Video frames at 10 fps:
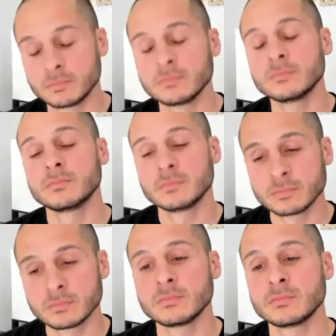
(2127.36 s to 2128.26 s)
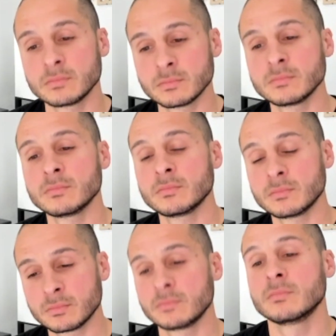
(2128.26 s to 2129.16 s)
that sounds arrogant, but it's not
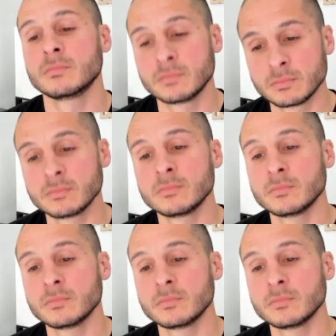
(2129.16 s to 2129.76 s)
intended that way.